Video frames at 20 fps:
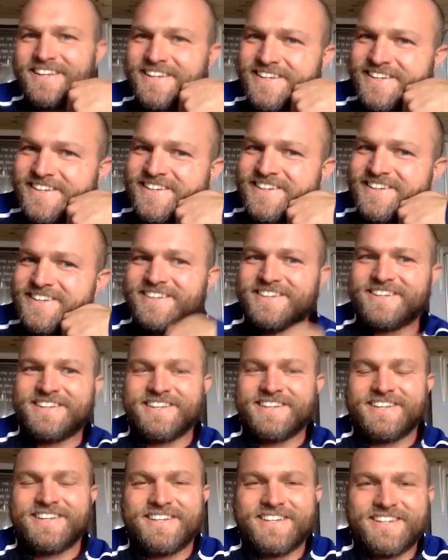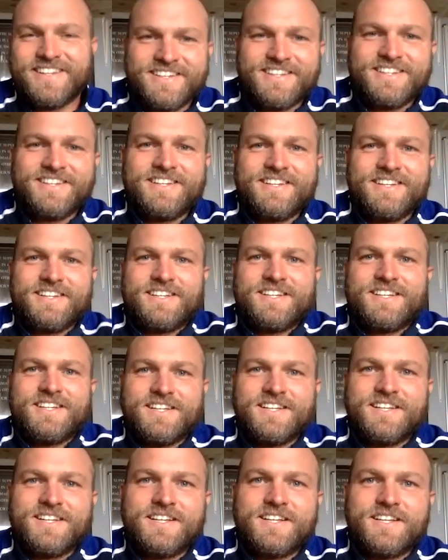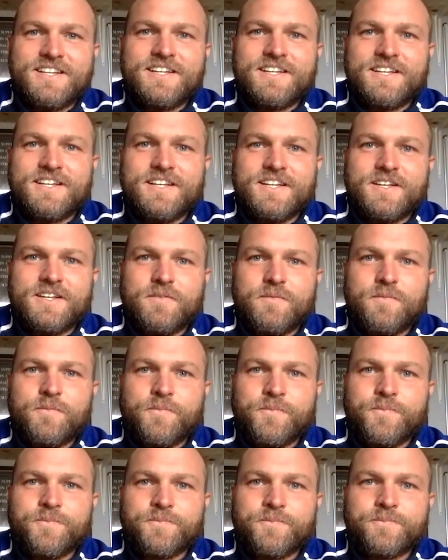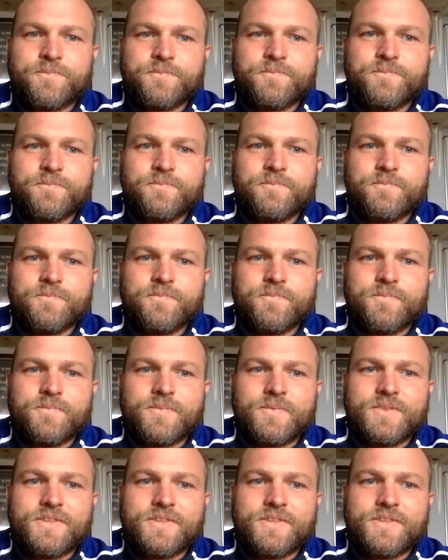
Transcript: No words are spoken by the person on screen.